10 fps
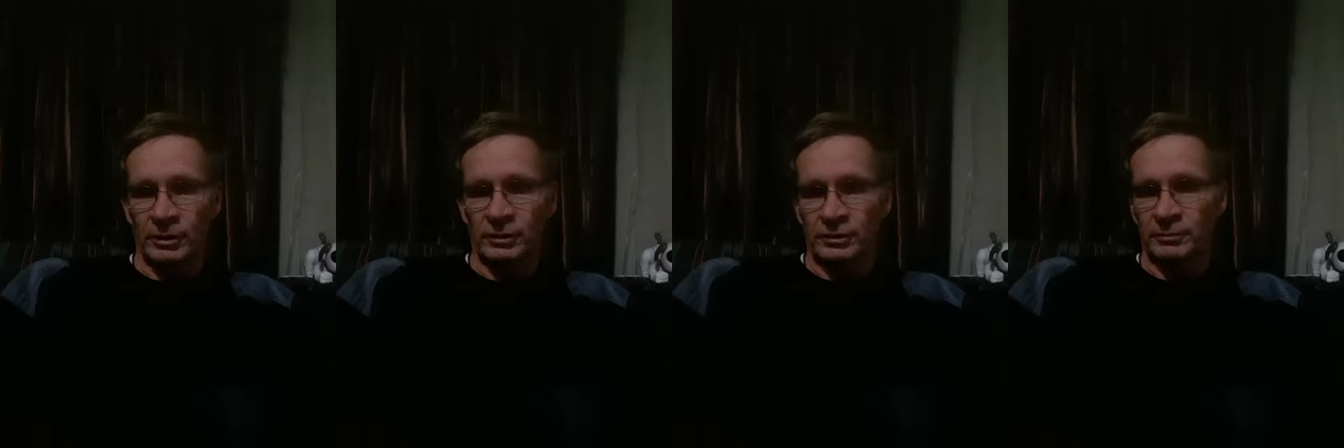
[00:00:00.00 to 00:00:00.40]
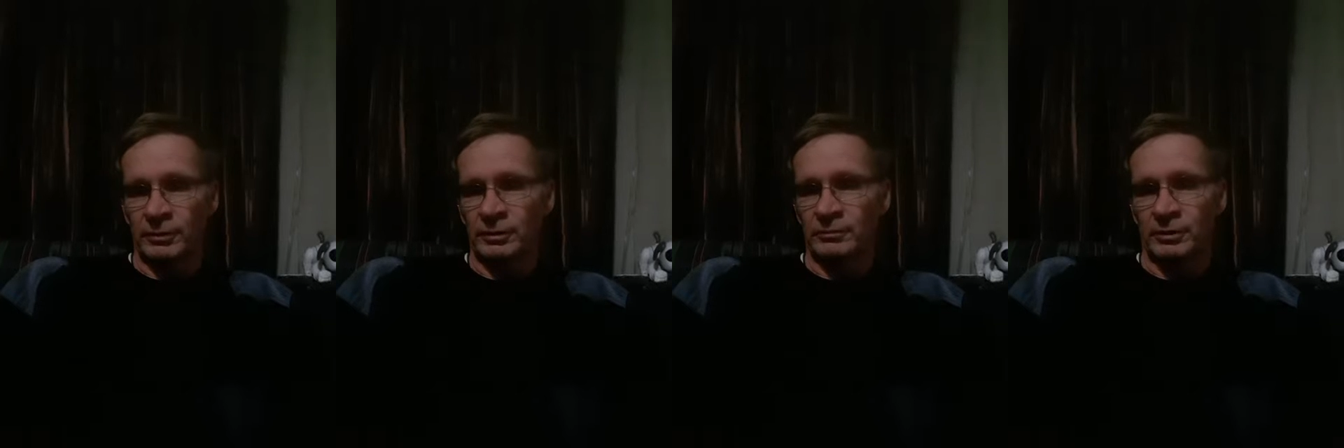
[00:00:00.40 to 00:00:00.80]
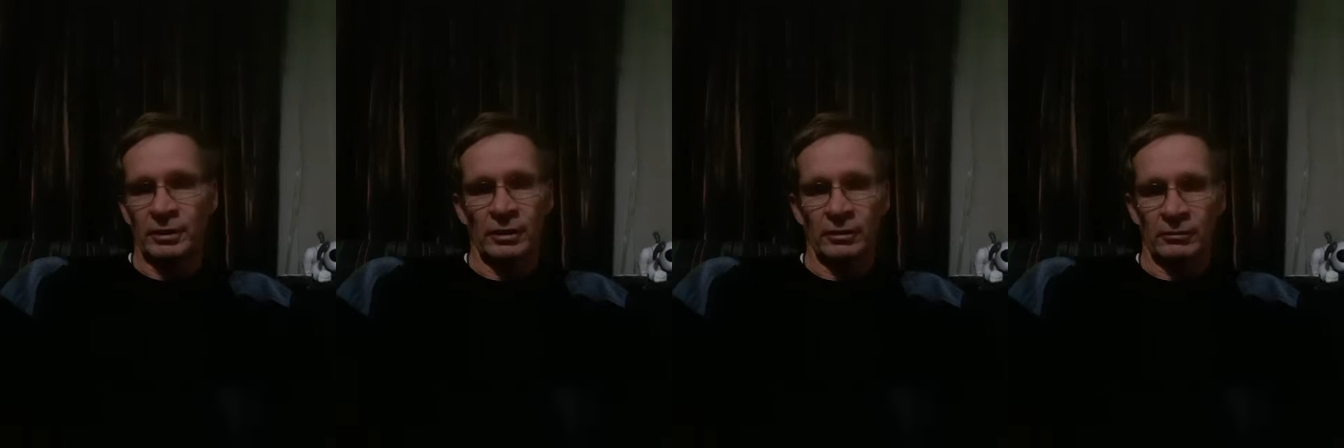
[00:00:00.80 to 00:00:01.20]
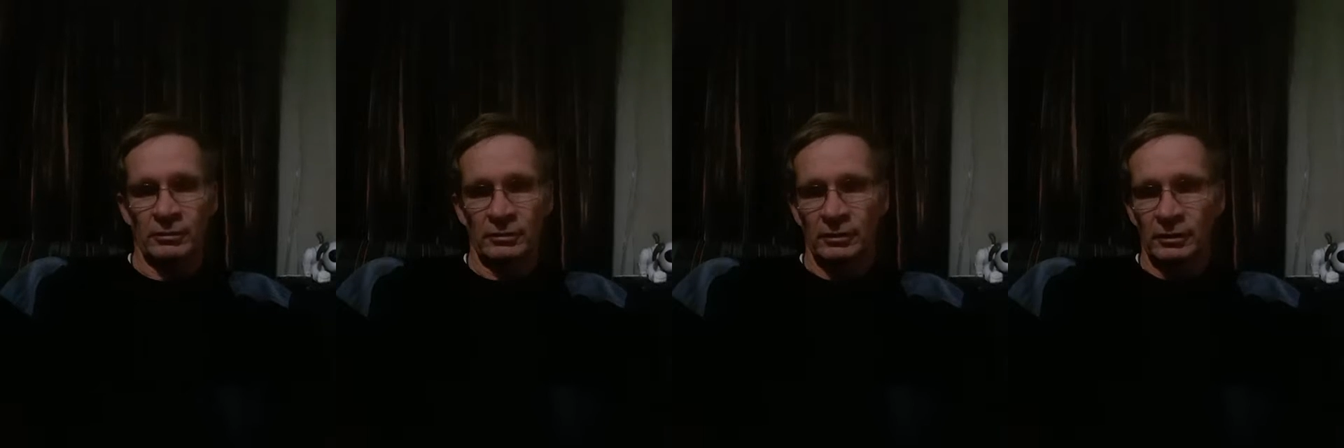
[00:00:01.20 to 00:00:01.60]
by His Spirit, but
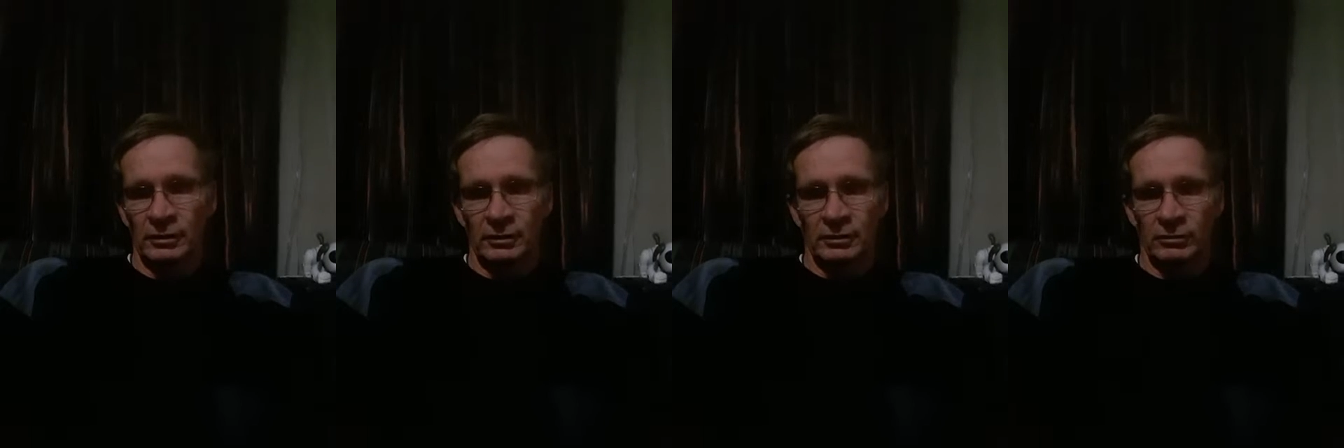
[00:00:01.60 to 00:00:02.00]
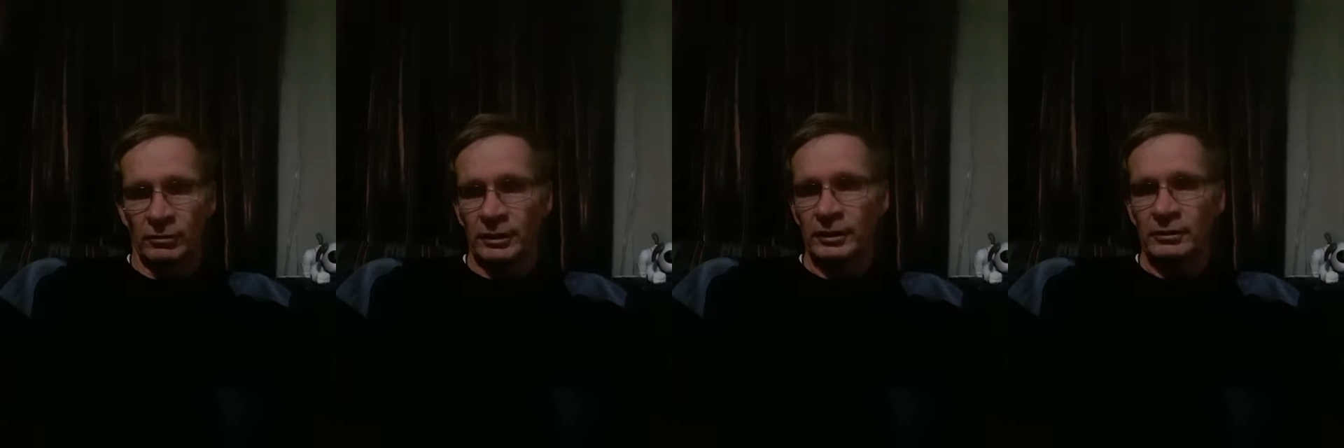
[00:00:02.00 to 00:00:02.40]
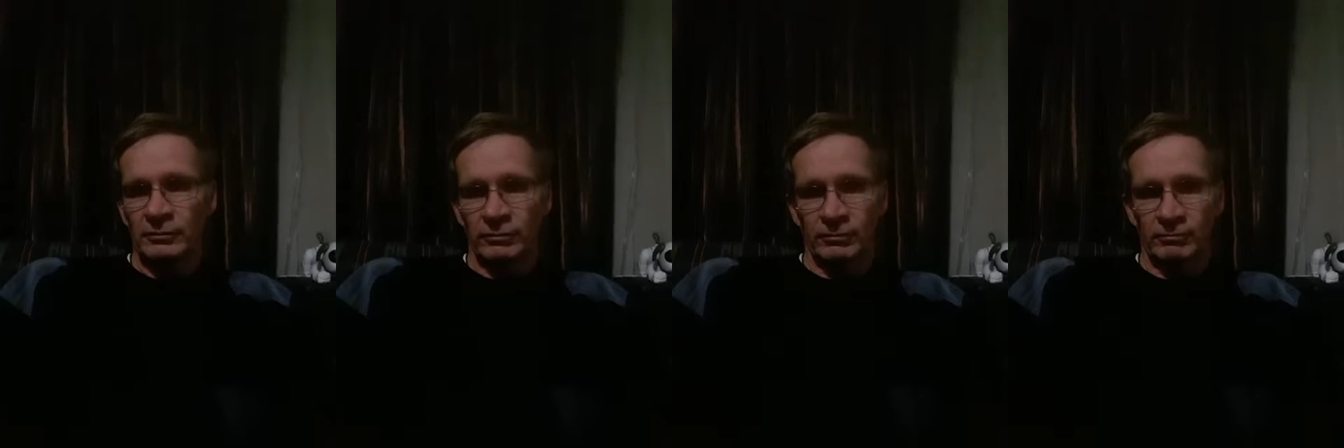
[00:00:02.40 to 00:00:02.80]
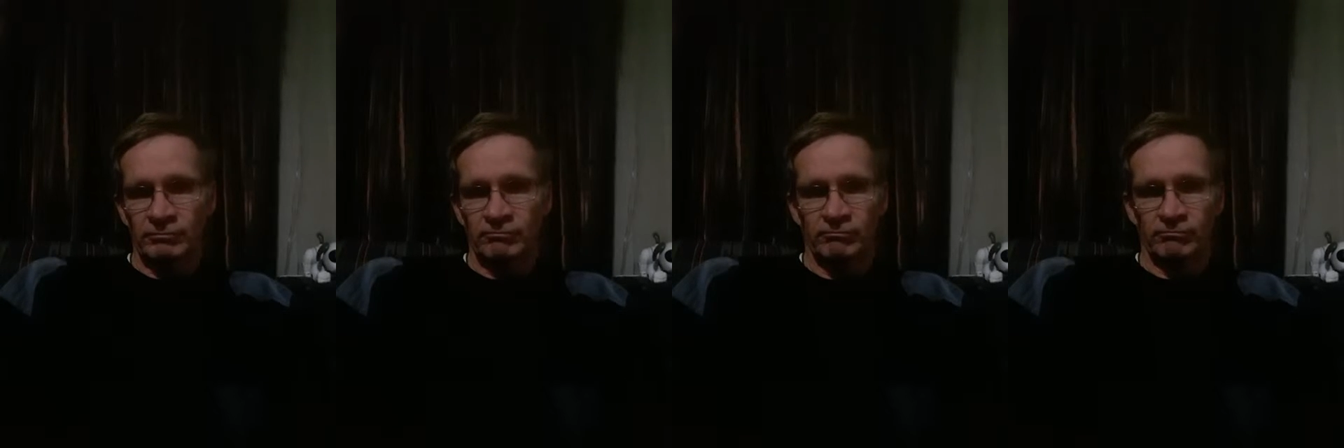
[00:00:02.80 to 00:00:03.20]
I
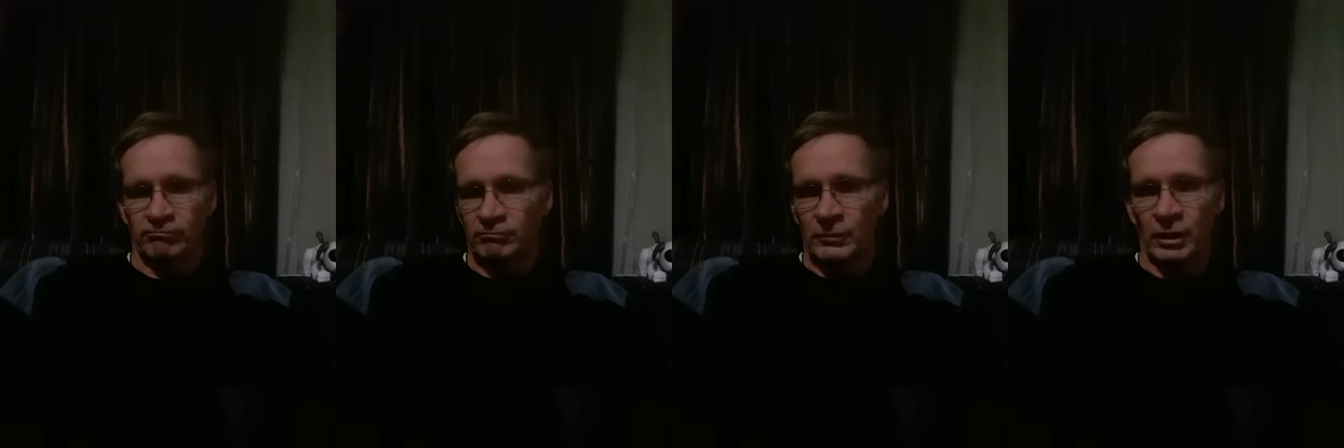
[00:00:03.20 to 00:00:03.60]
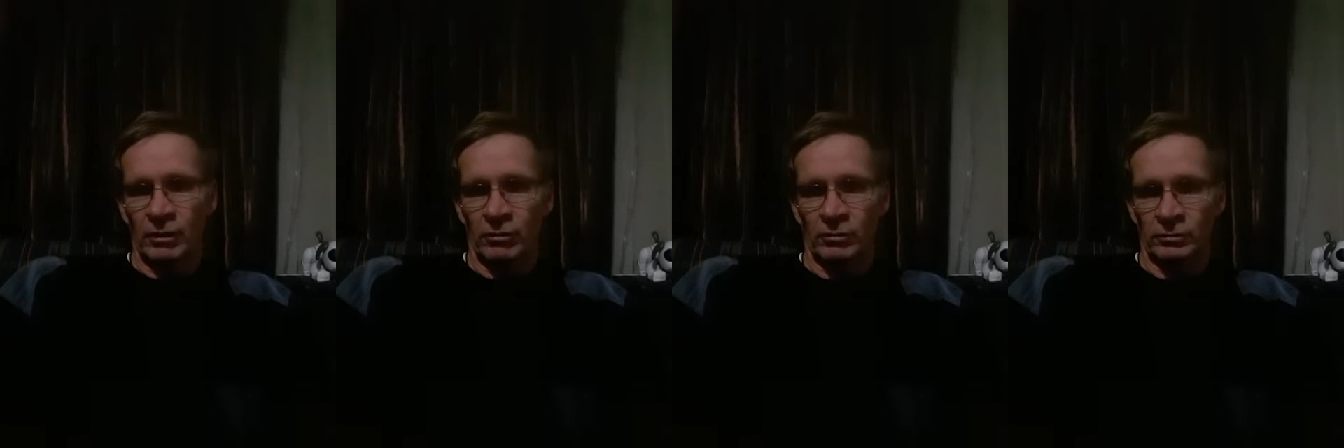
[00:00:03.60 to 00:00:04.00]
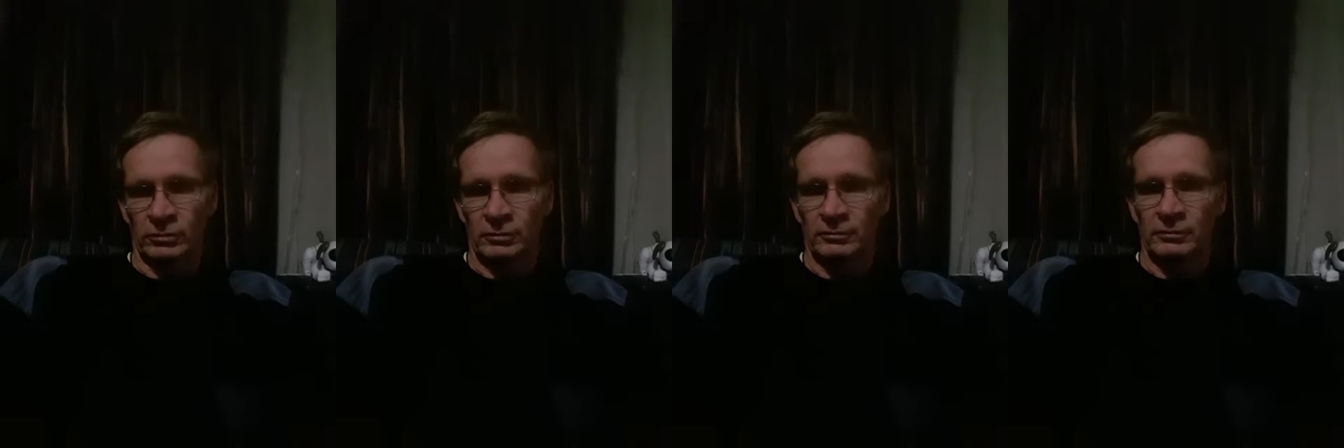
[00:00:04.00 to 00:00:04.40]
can't.